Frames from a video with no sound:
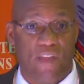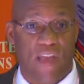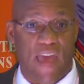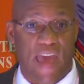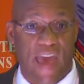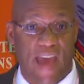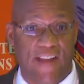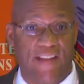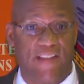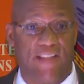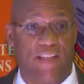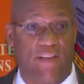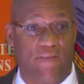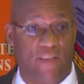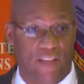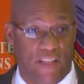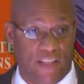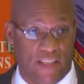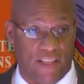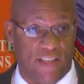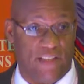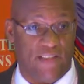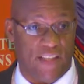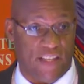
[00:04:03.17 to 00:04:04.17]

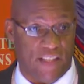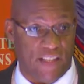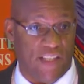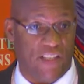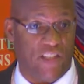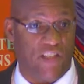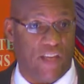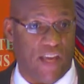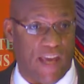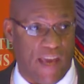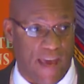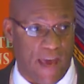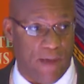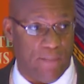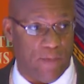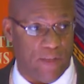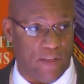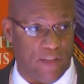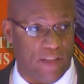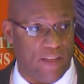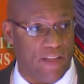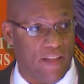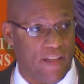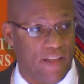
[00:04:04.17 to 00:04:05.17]
activity is that needs to
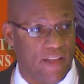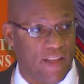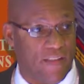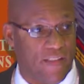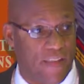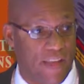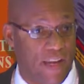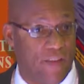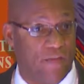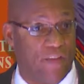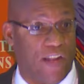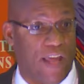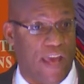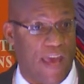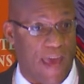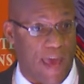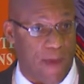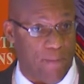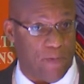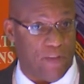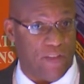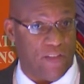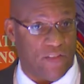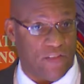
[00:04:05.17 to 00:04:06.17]
happen, that if it
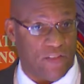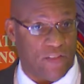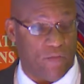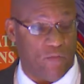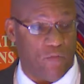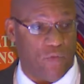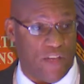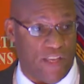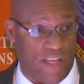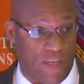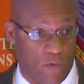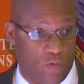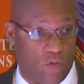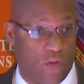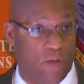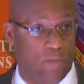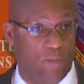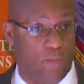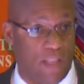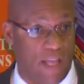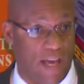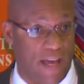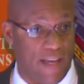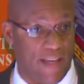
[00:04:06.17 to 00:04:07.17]
happens would equal
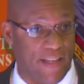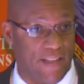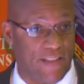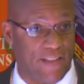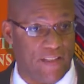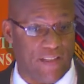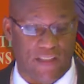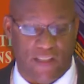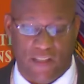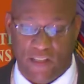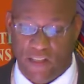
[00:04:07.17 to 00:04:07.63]
compliance.